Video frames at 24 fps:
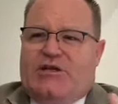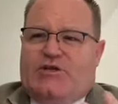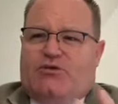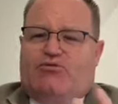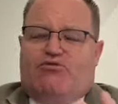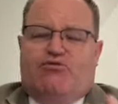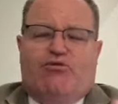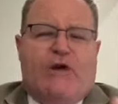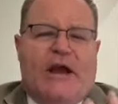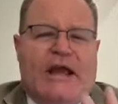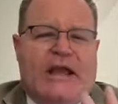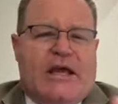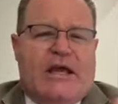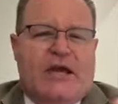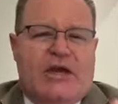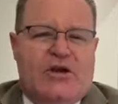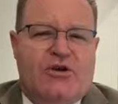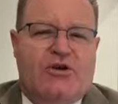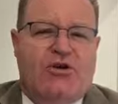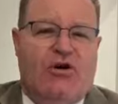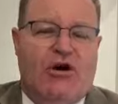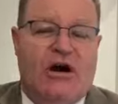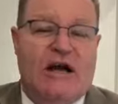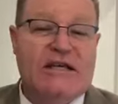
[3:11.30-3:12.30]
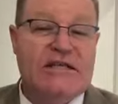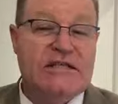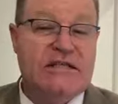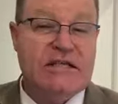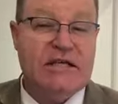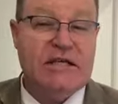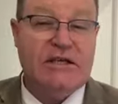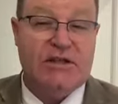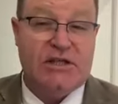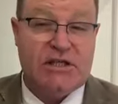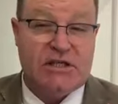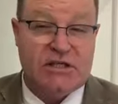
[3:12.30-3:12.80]
He's
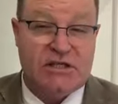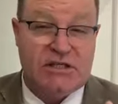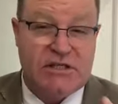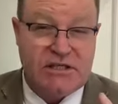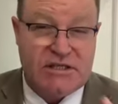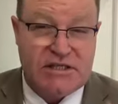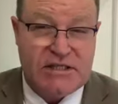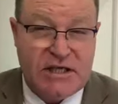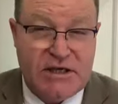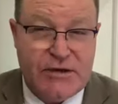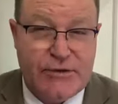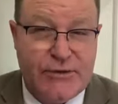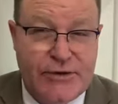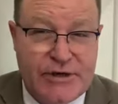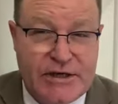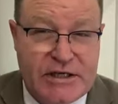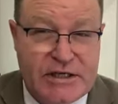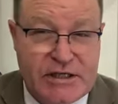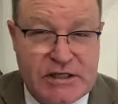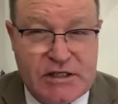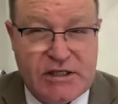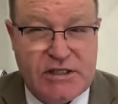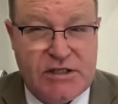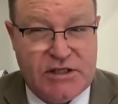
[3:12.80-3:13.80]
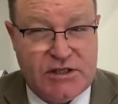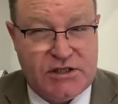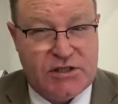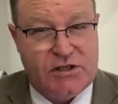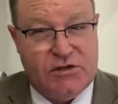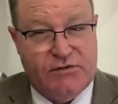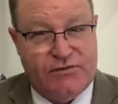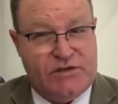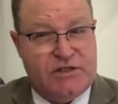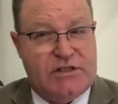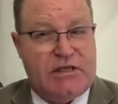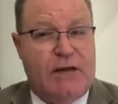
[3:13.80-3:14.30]
recognizing the
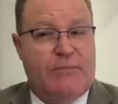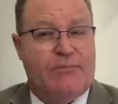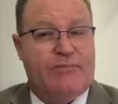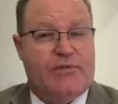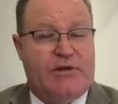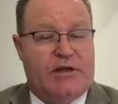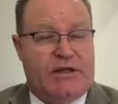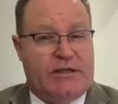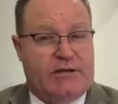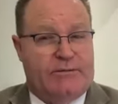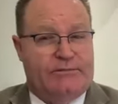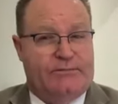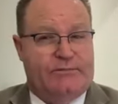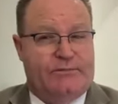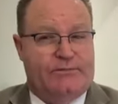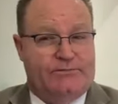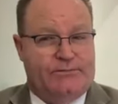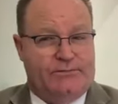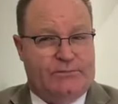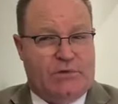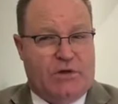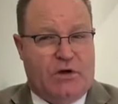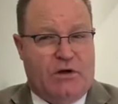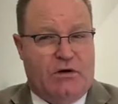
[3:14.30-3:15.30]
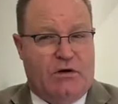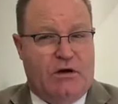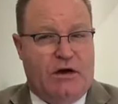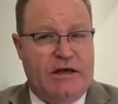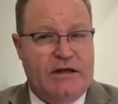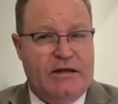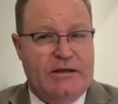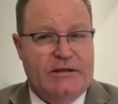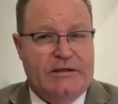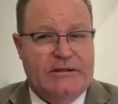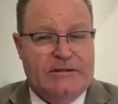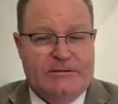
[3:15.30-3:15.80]
seriousness of something. All
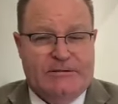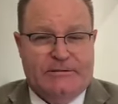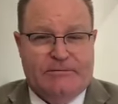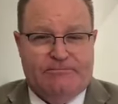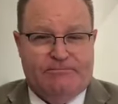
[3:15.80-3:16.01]
right.